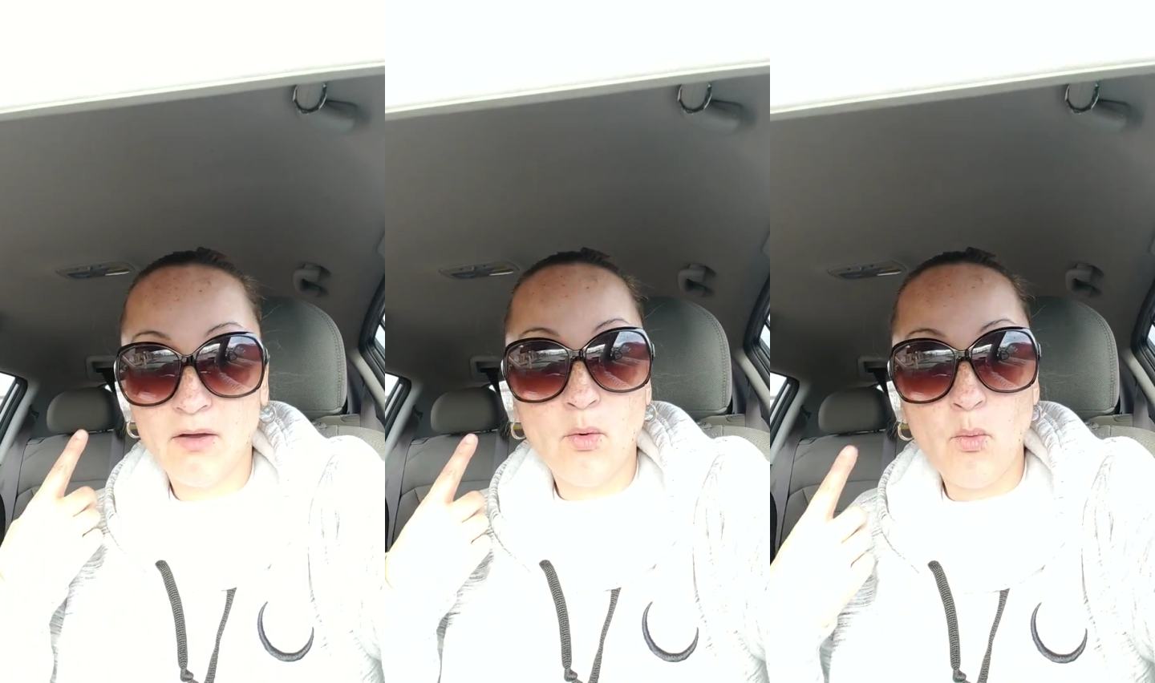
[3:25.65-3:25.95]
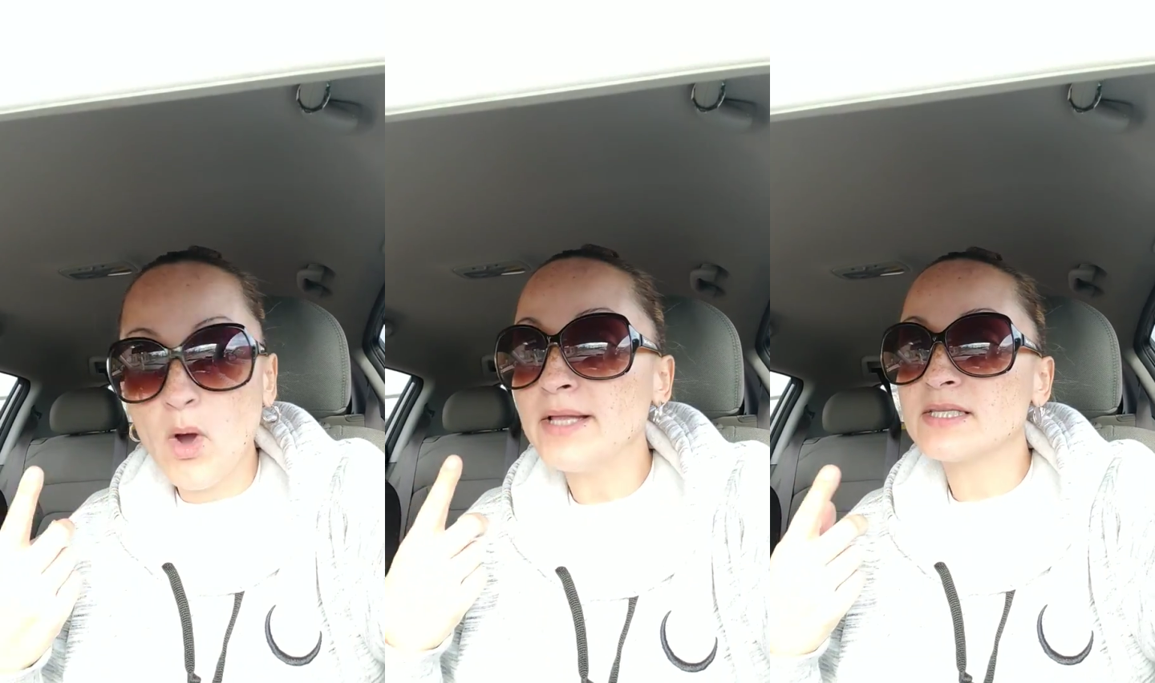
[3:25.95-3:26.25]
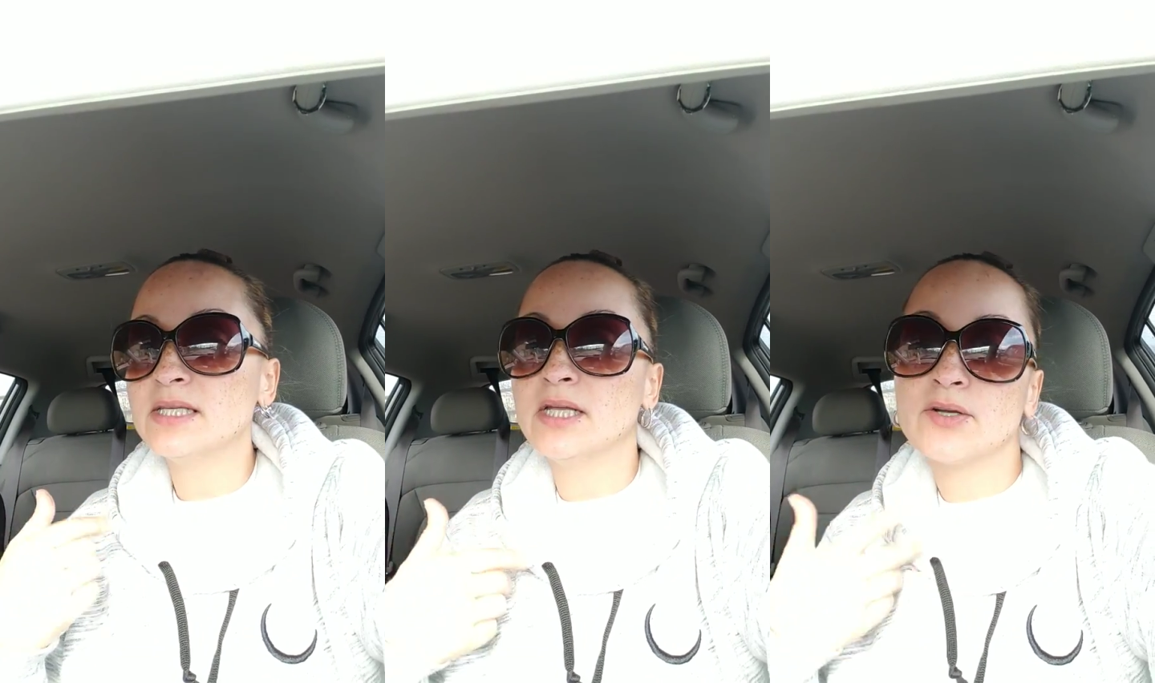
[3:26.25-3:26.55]
one
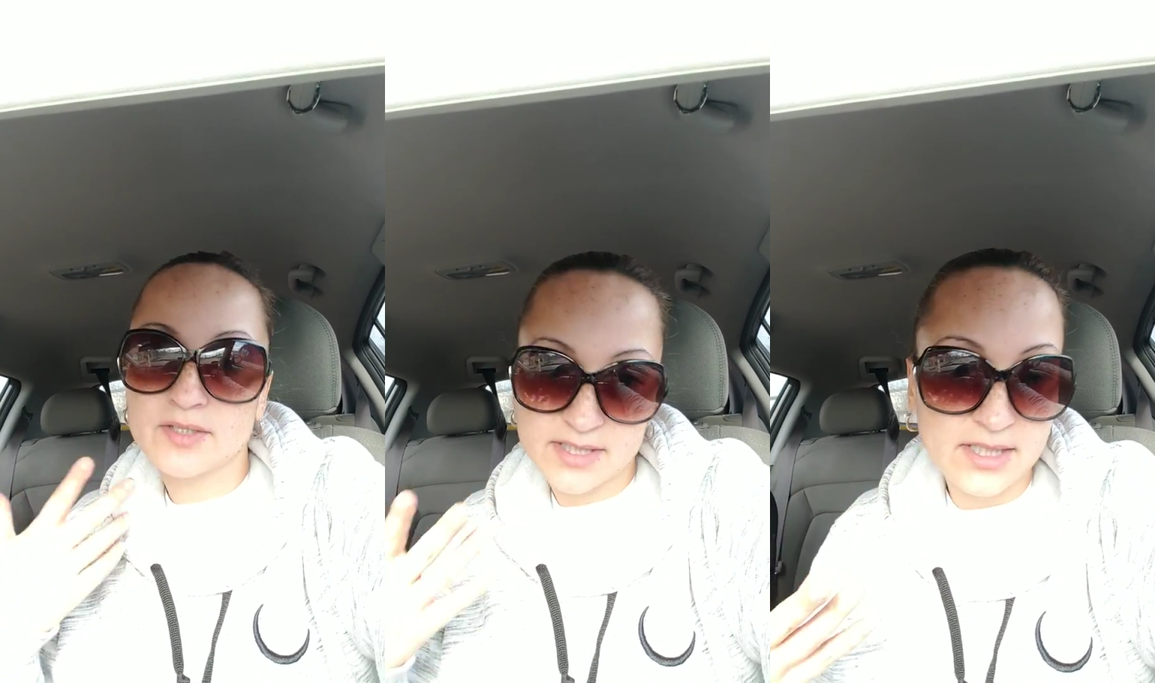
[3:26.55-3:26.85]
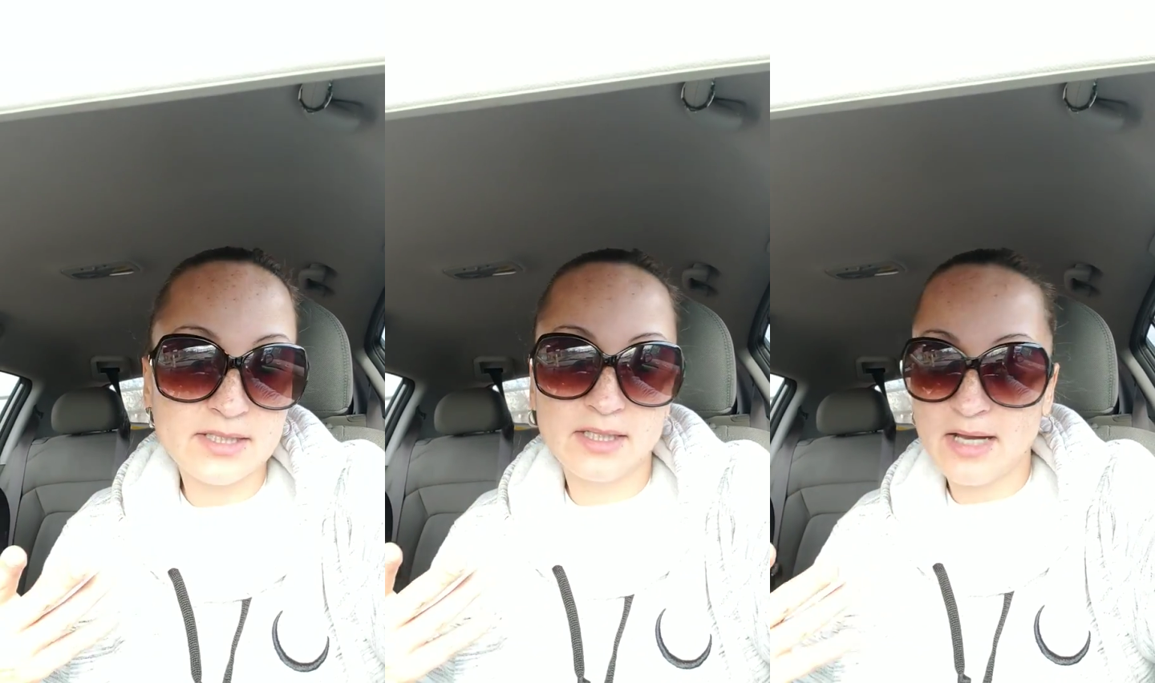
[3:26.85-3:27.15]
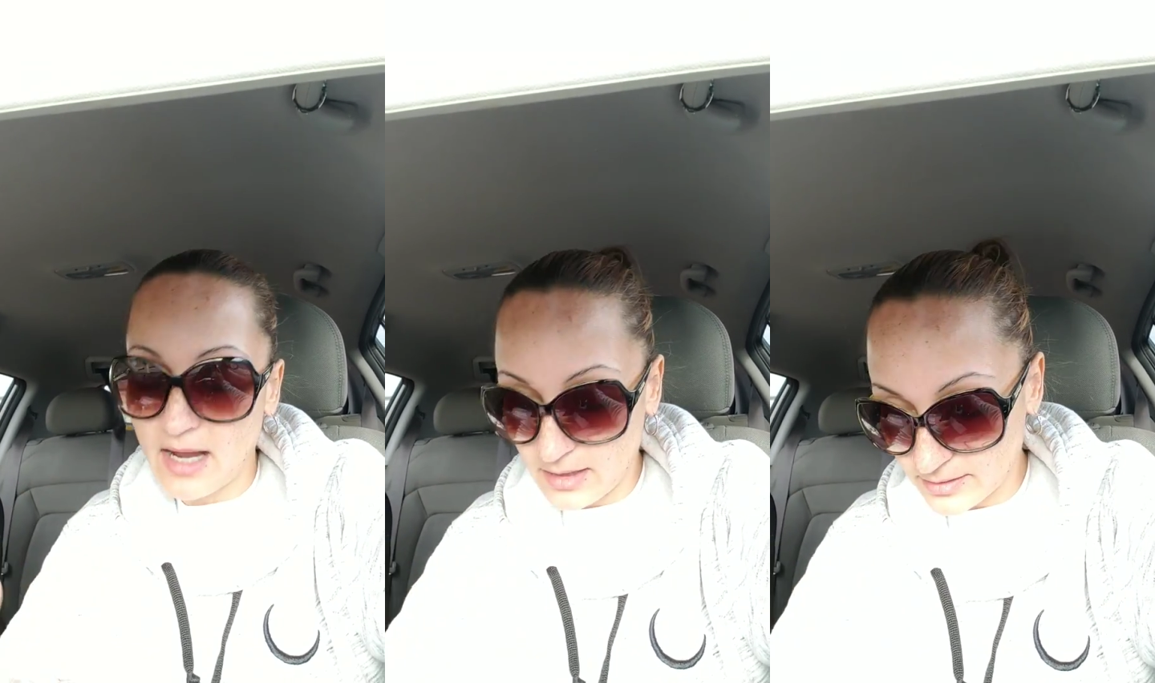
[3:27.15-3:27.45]
sneaker
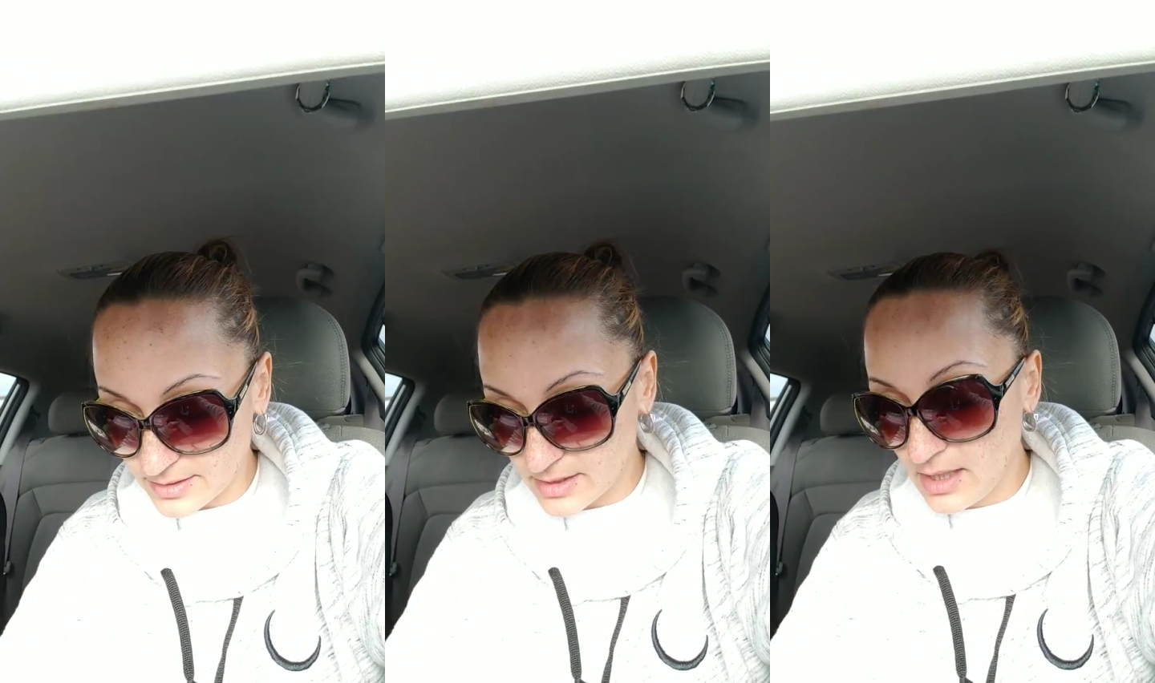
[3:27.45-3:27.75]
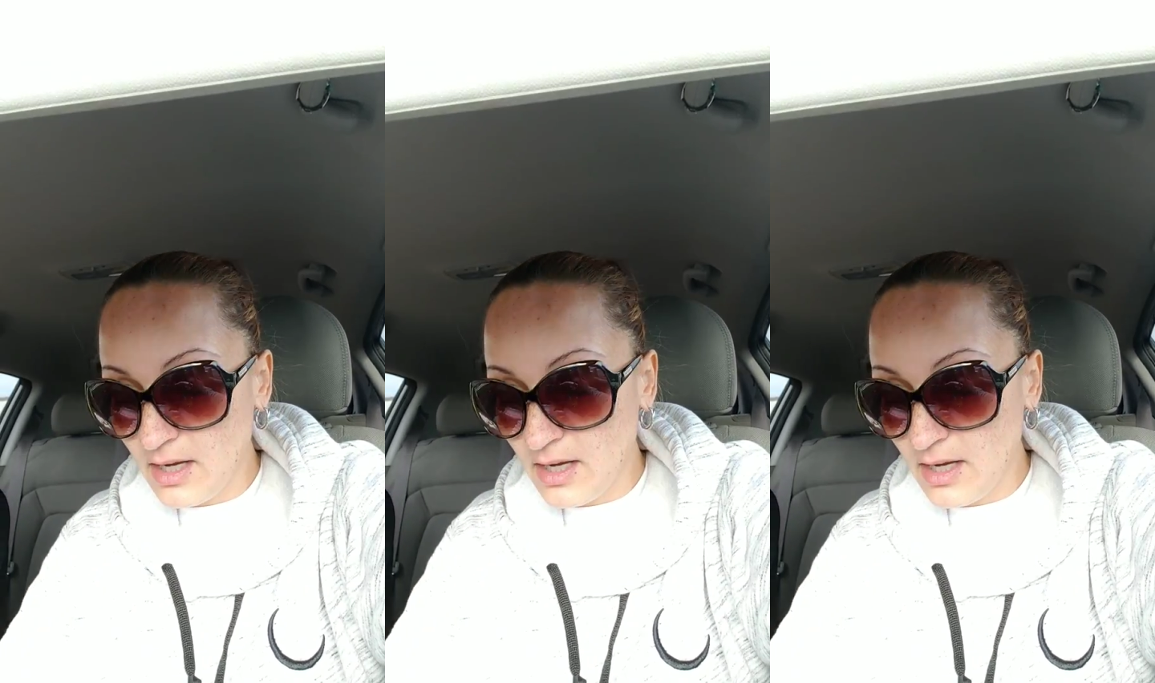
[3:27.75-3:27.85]
$60.